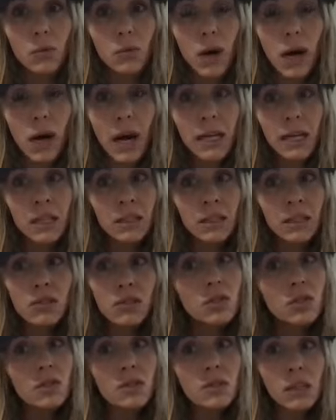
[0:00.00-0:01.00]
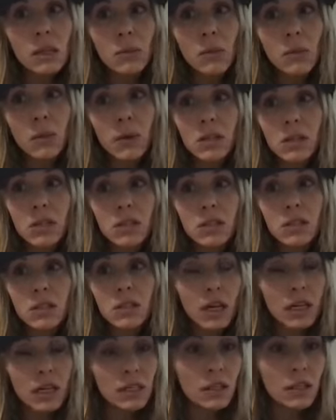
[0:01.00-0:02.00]
I didn't start using them a bunch
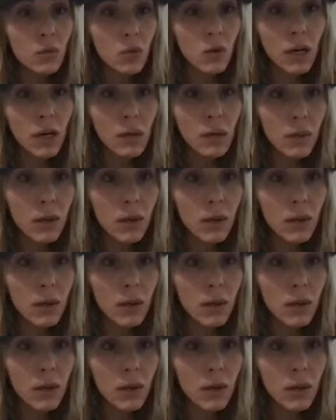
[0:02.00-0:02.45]
until I did quite